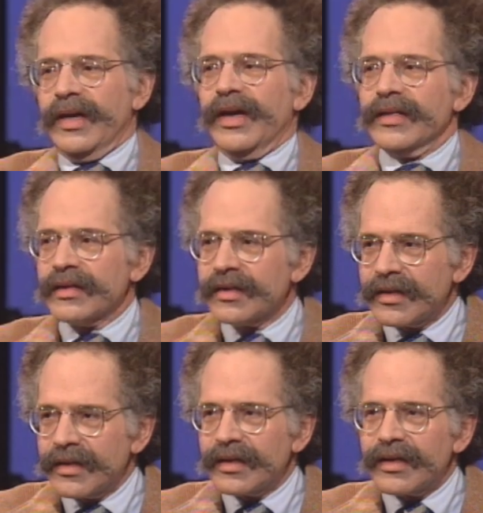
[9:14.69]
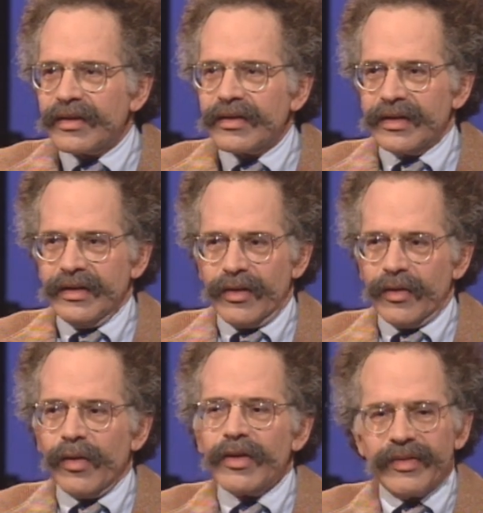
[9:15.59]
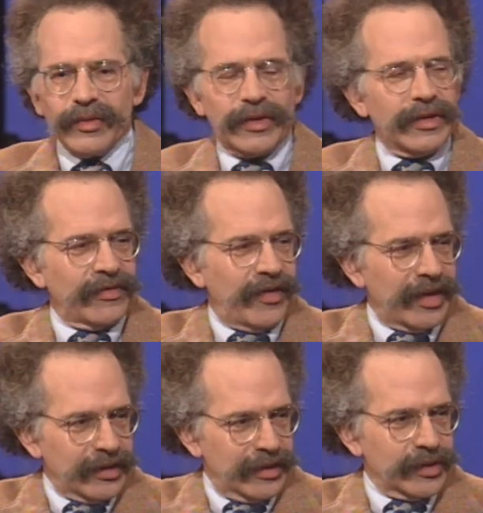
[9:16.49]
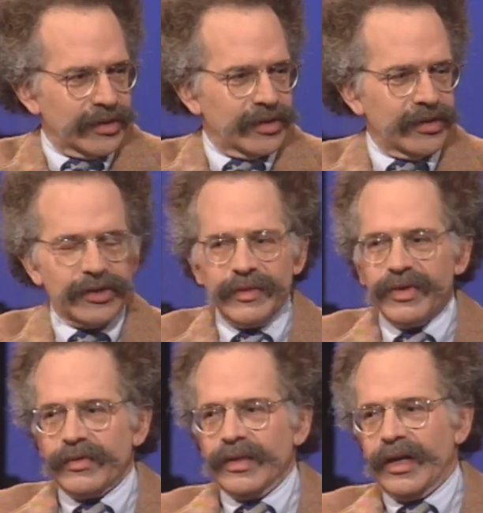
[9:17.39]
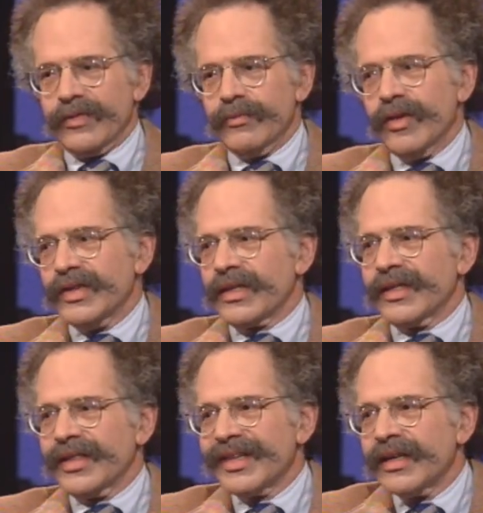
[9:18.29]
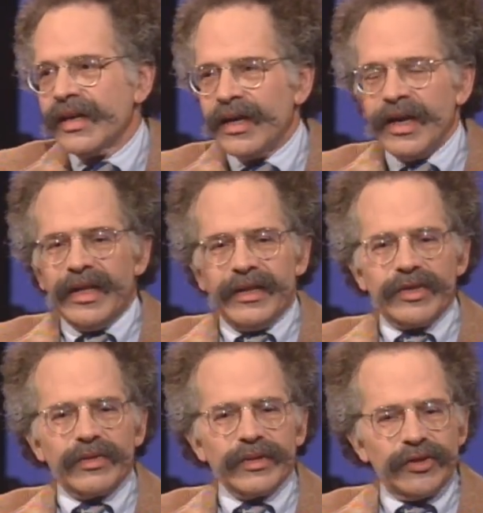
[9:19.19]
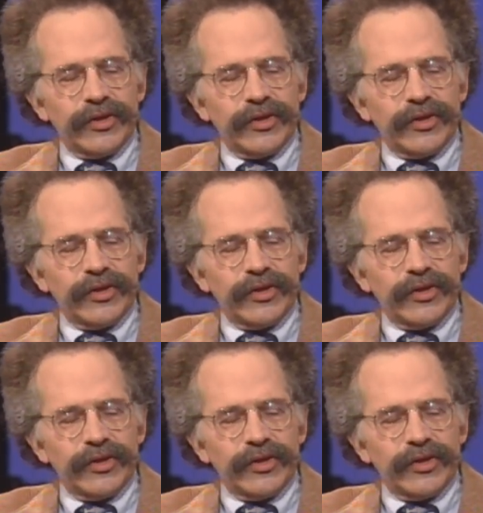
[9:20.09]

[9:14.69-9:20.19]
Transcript: and you know, all of them learned that finally there was a distinction between life and movies, and I think that's really